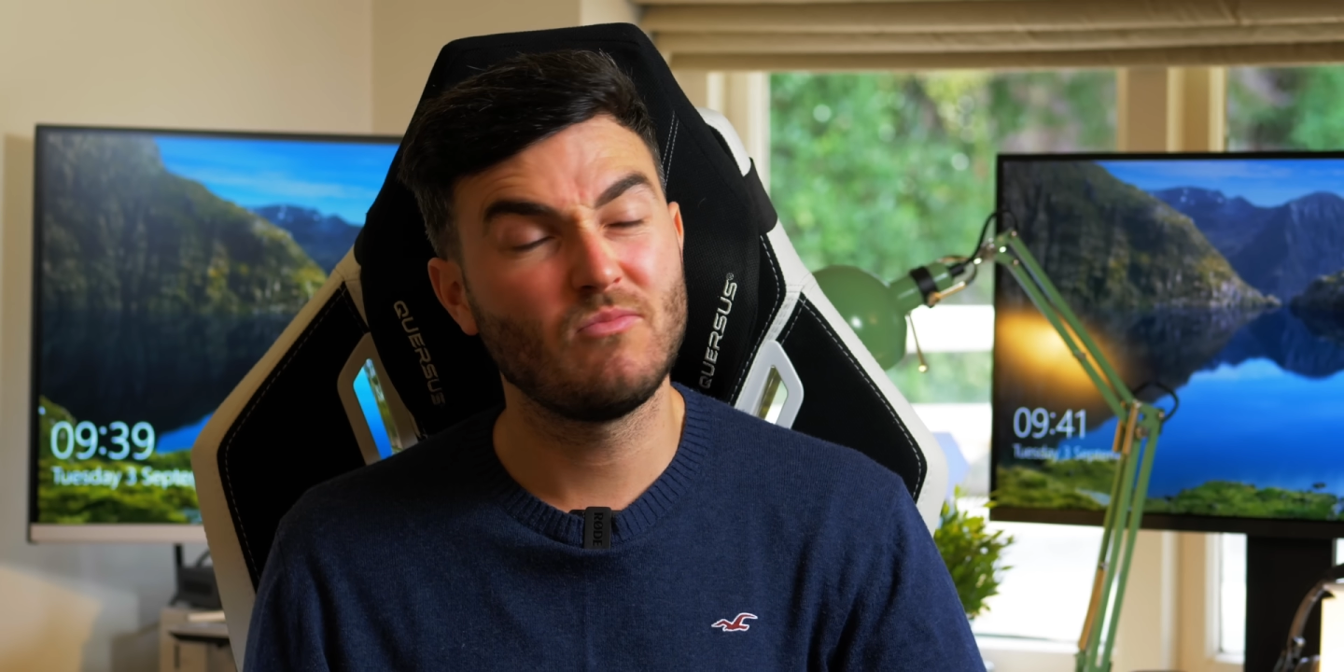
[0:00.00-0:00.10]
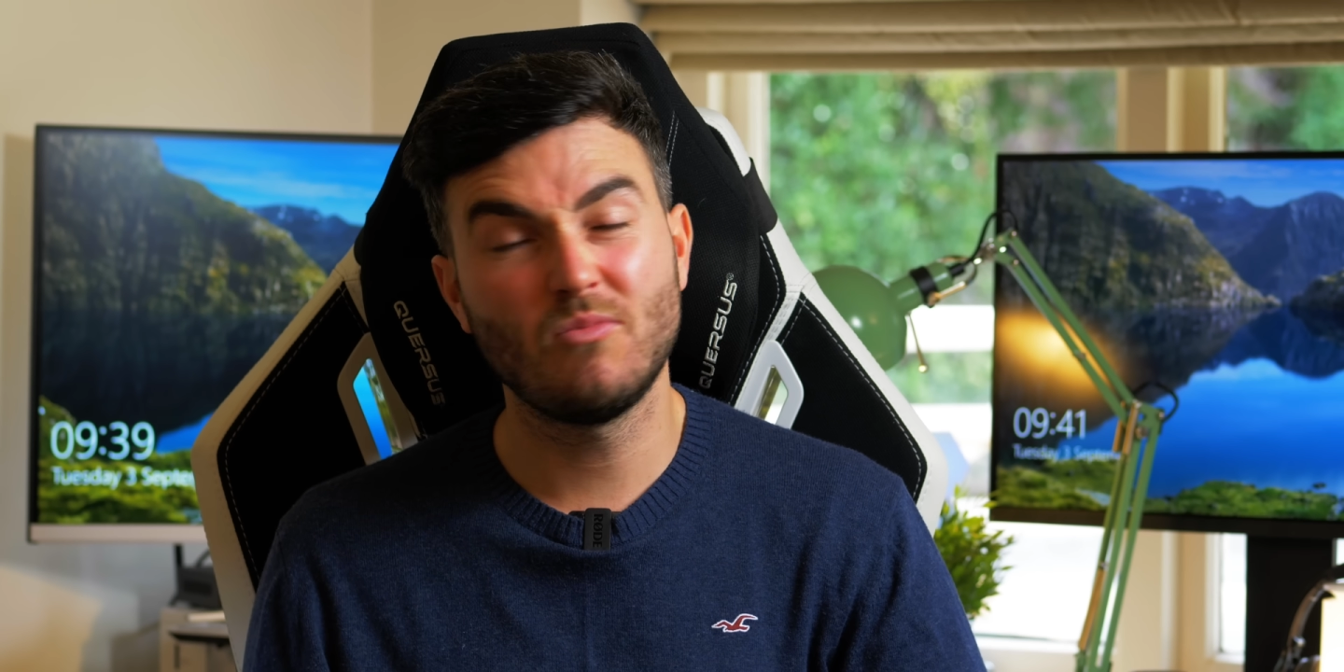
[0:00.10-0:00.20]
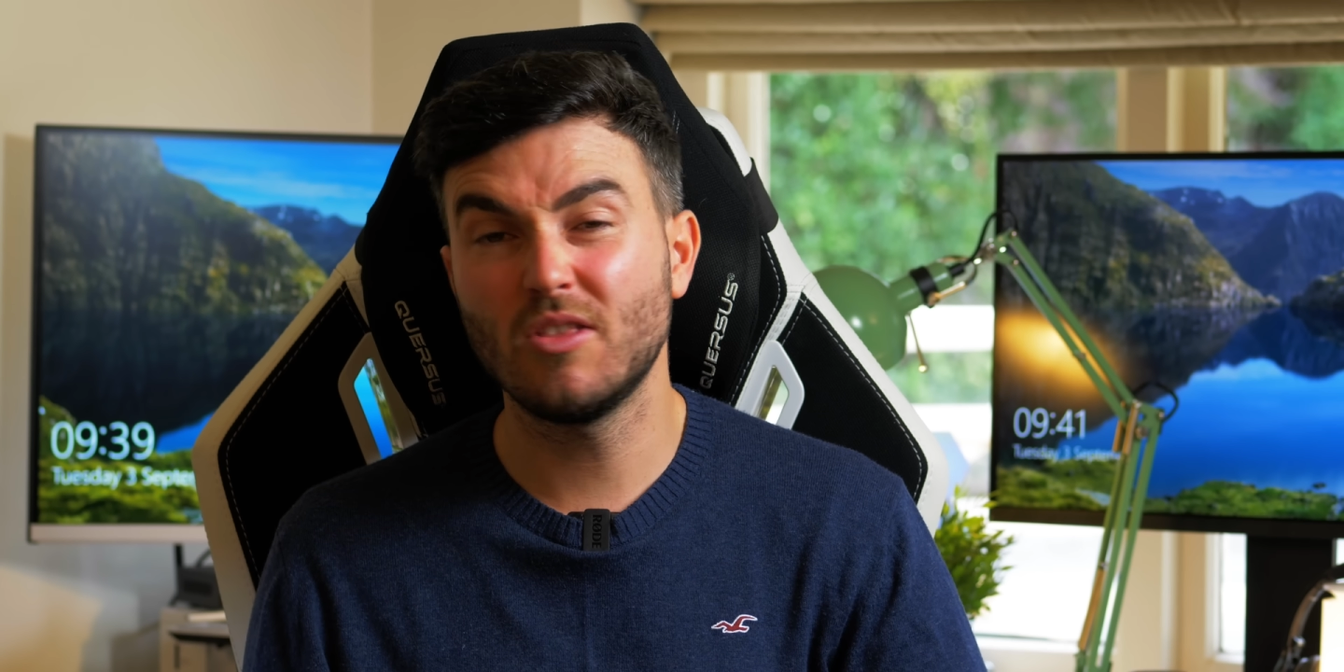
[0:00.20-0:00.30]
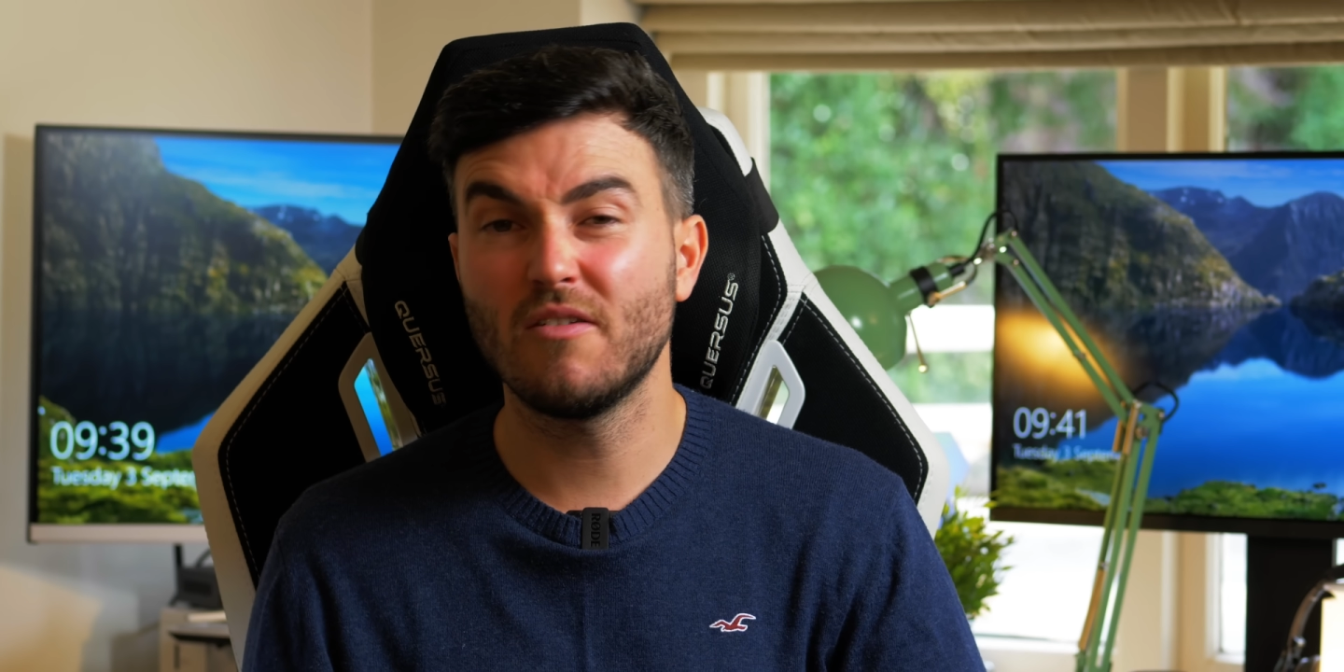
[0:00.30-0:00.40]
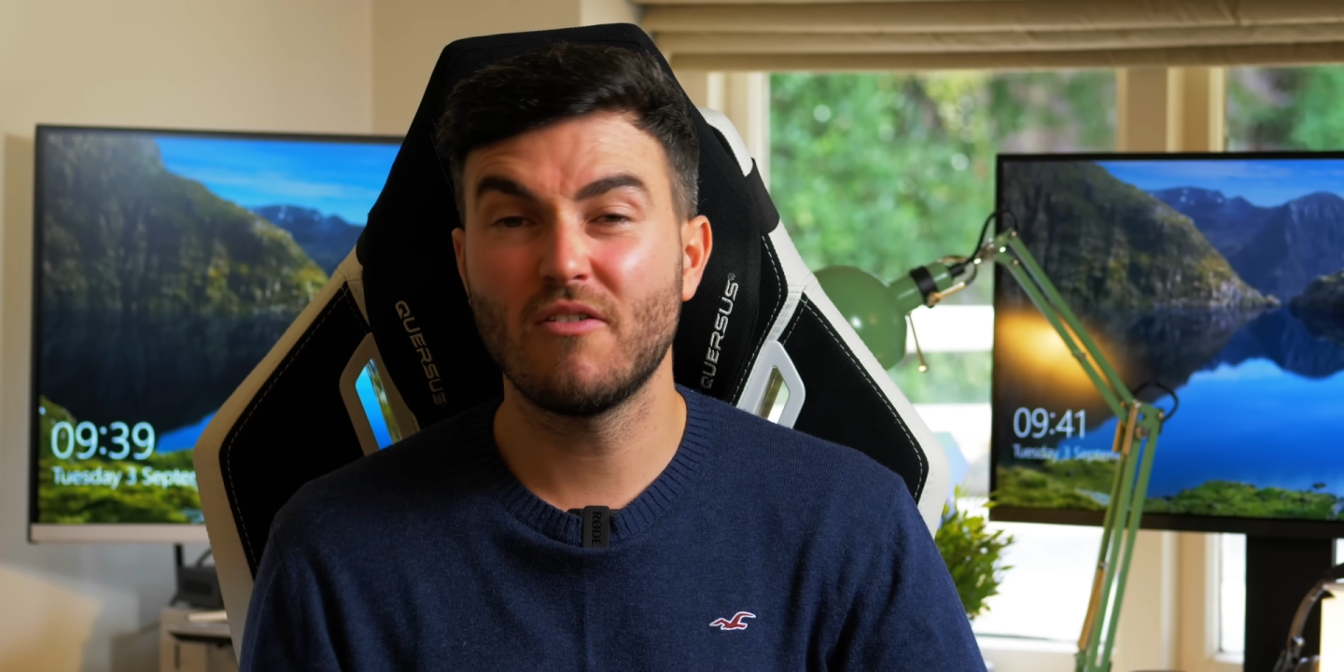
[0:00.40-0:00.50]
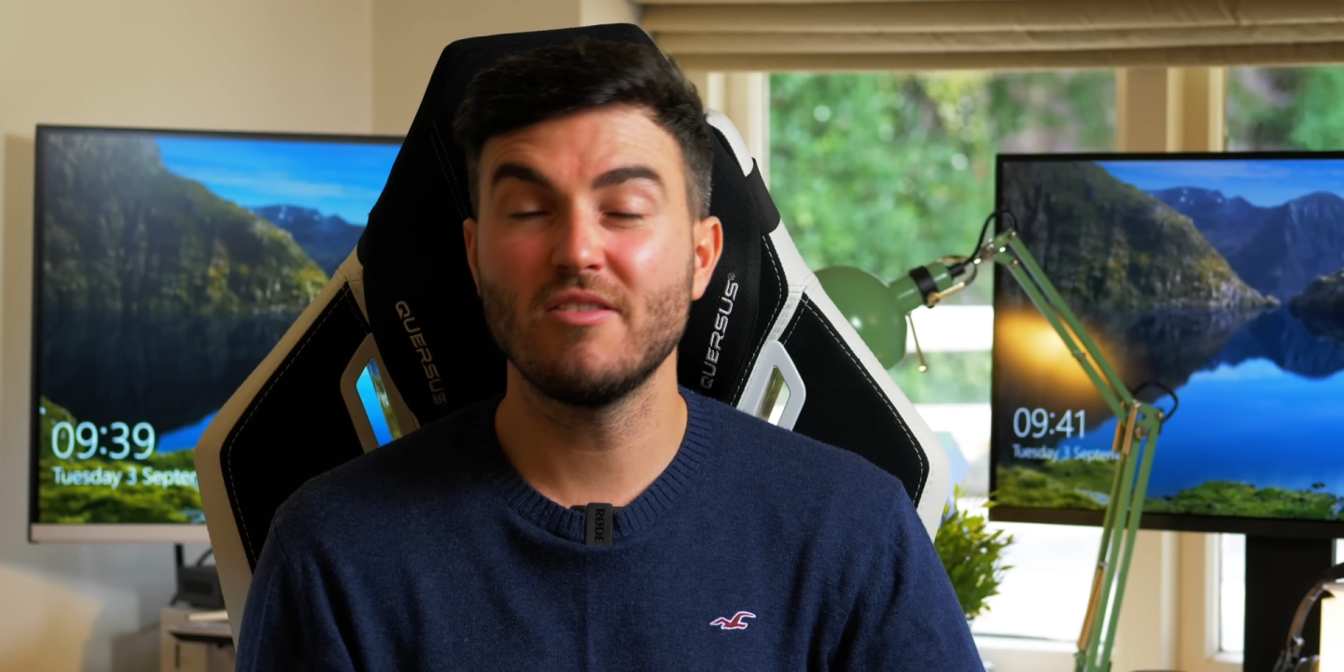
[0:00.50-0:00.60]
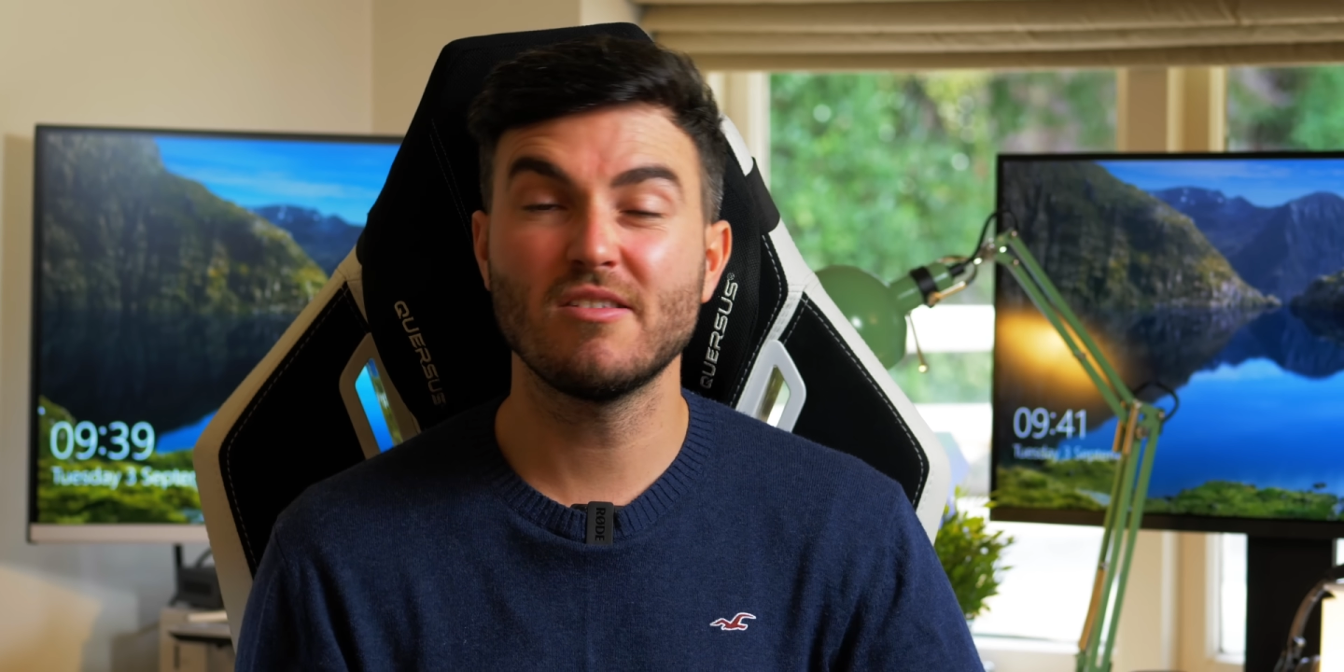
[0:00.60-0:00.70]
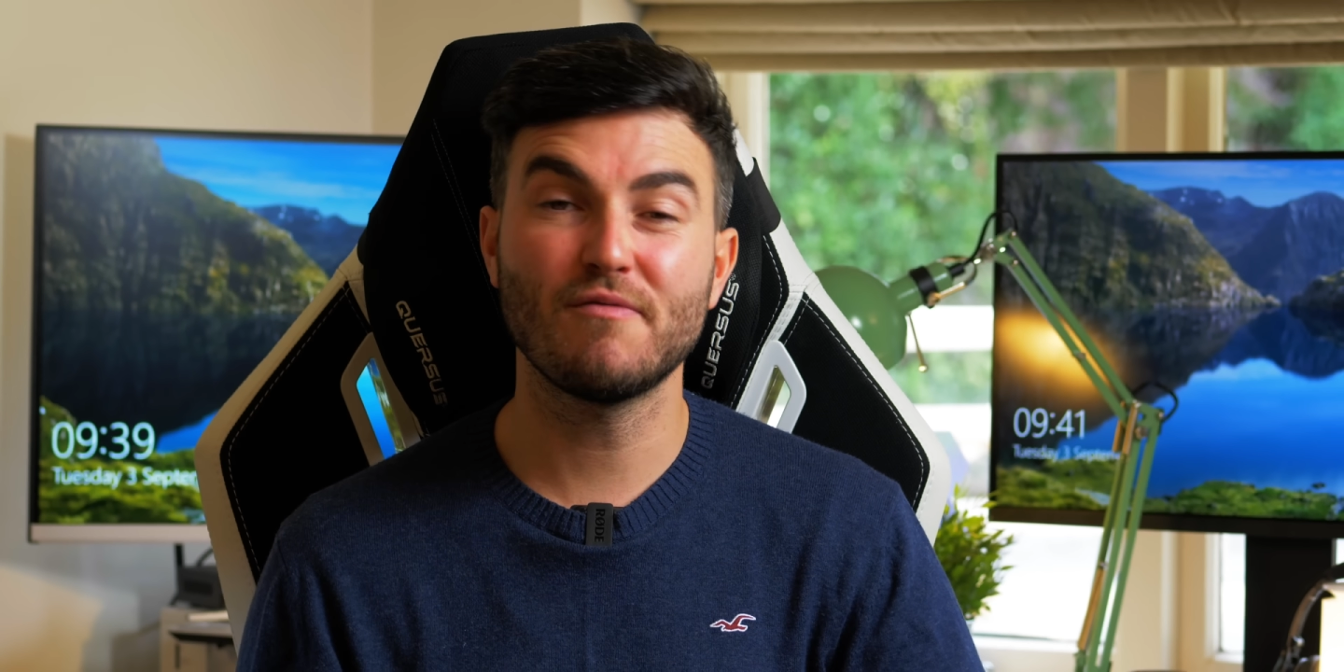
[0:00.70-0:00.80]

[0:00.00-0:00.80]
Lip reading: with your friends